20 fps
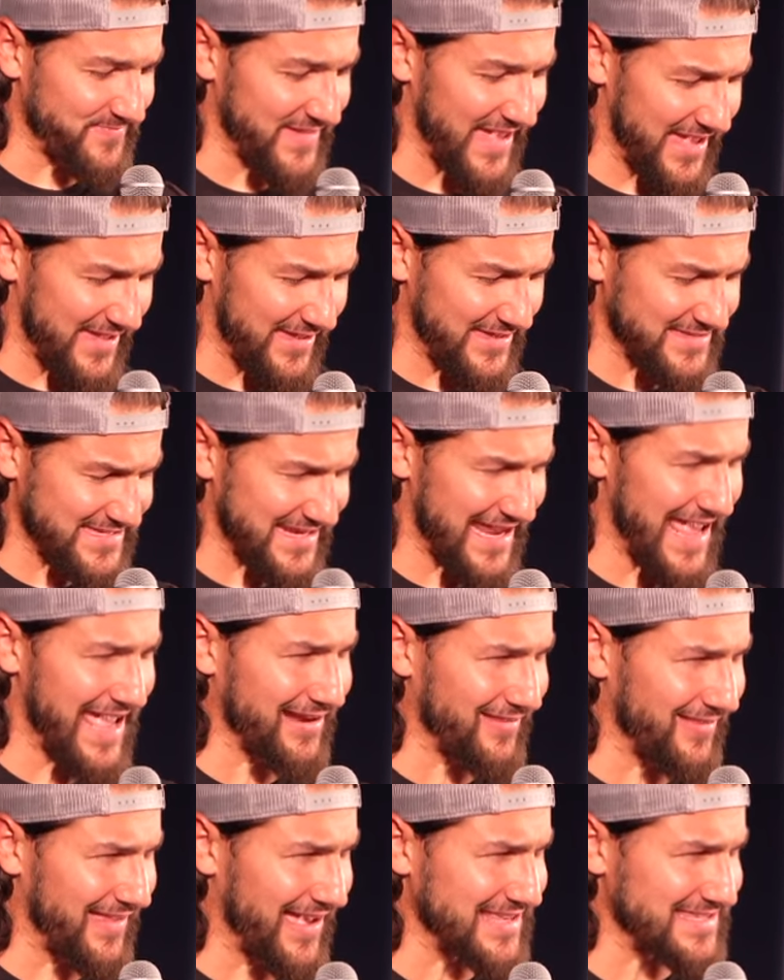is it
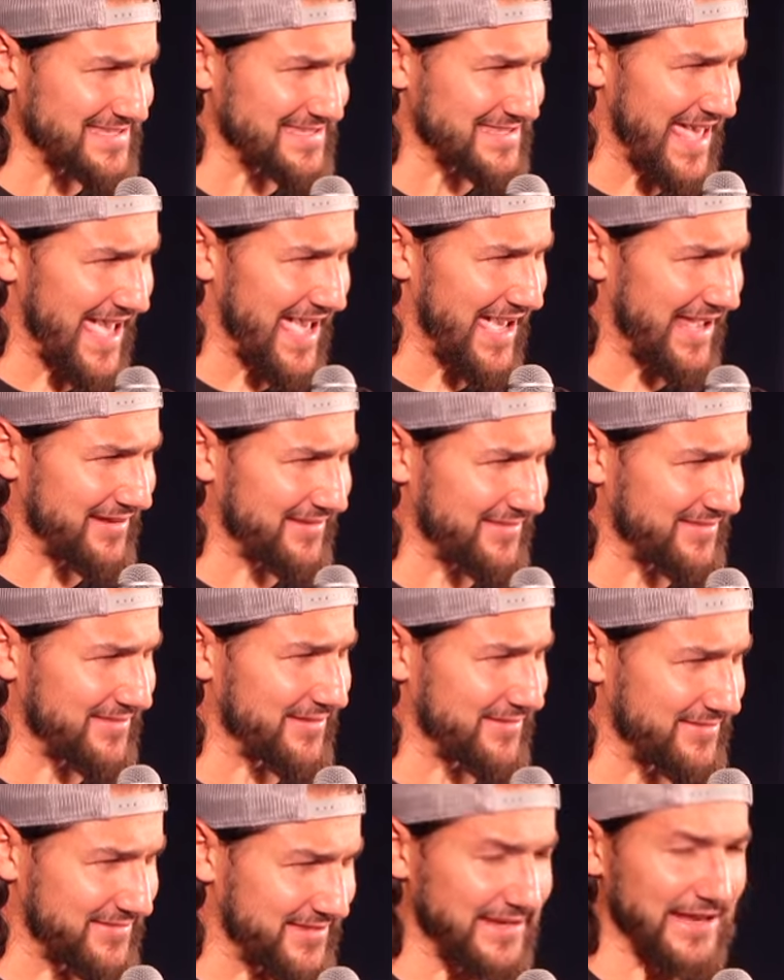Analyze That,
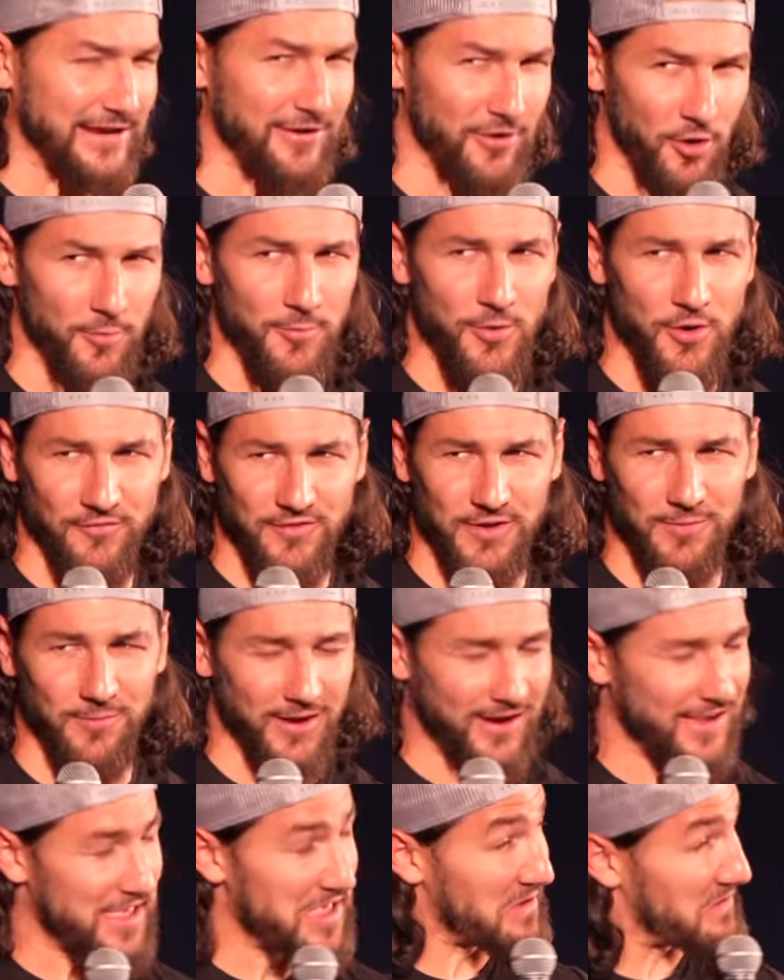the De Niro movie
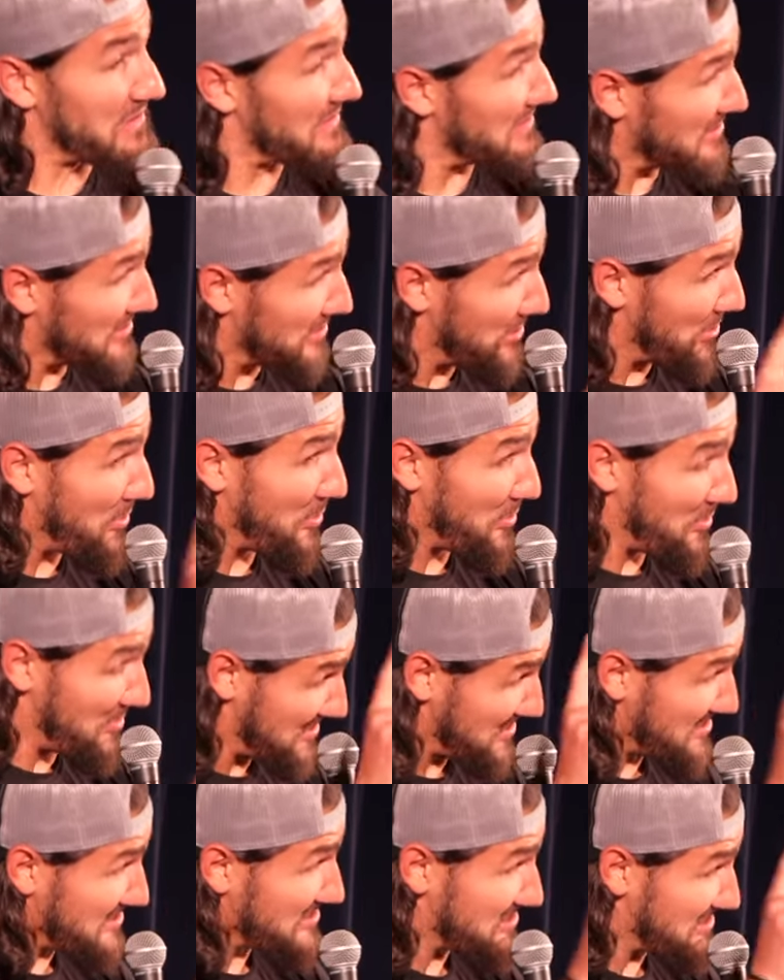where you
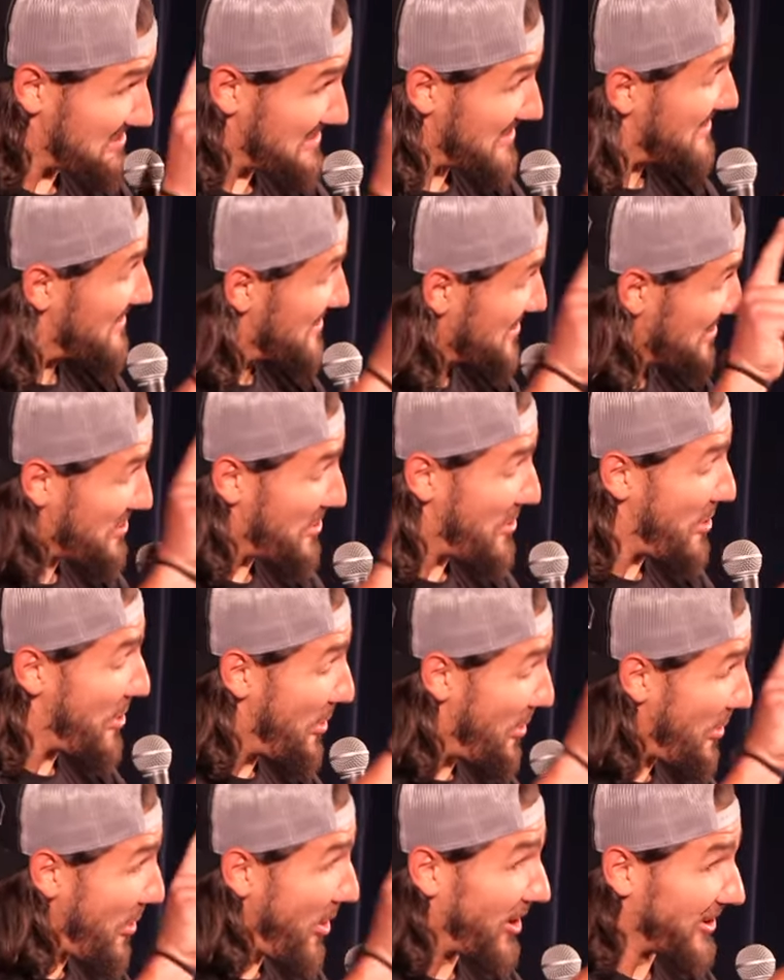
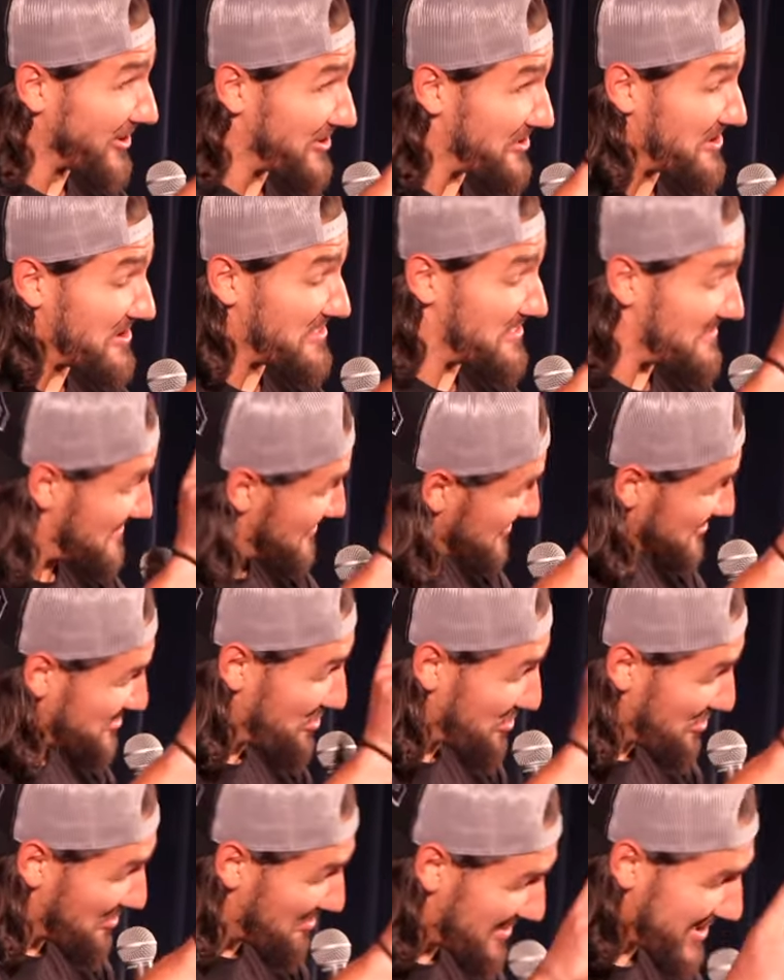are good,
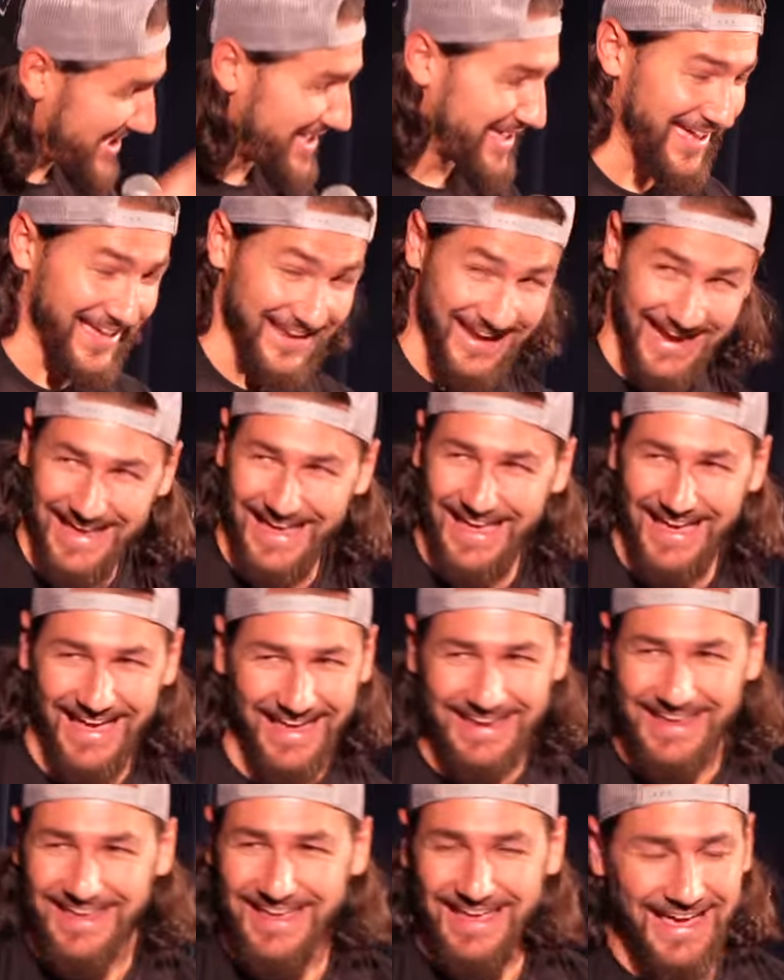you.
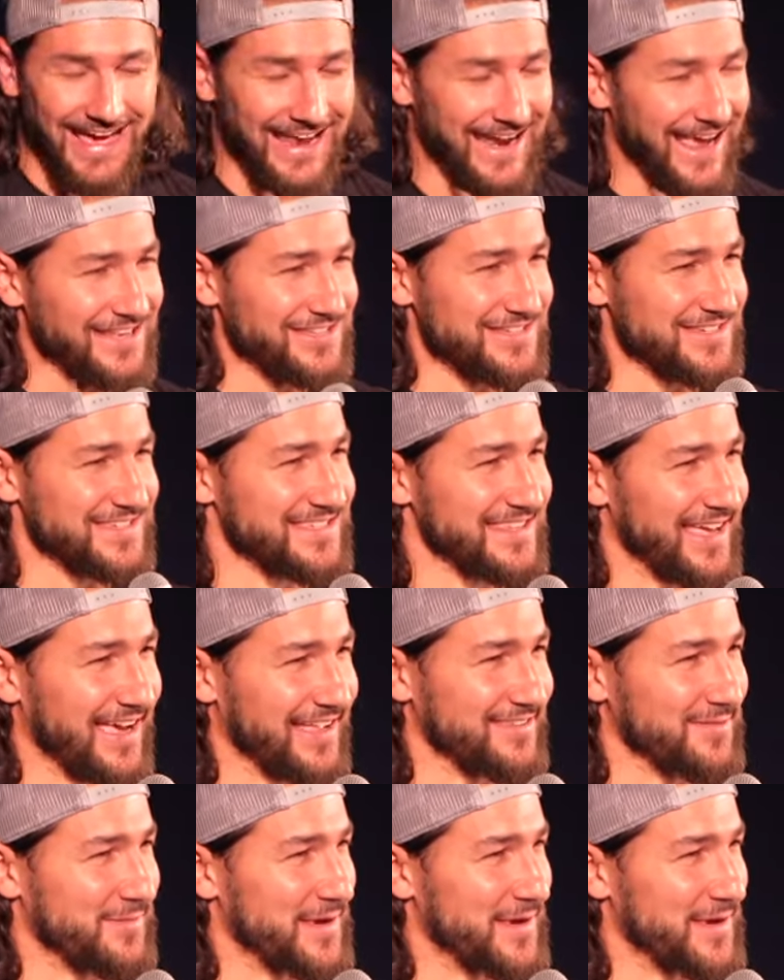And I just thought to